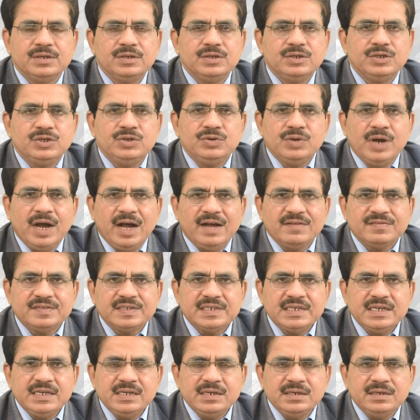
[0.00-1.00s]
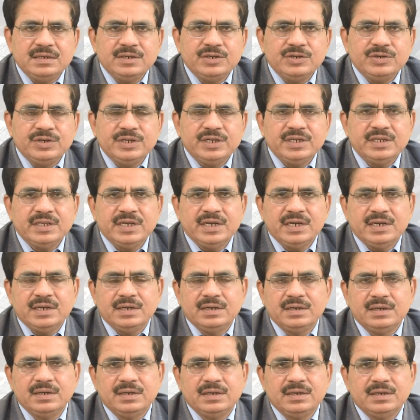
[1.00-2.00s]
You have seen during
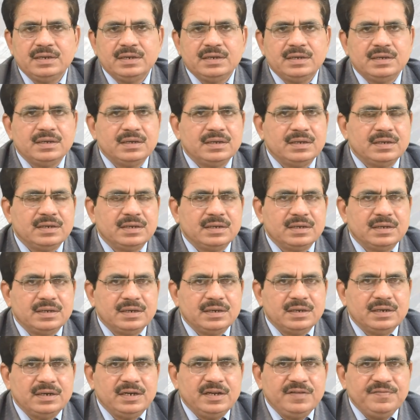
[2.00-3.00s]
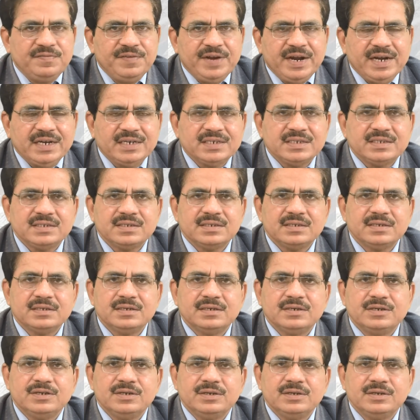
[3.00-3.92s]
the defects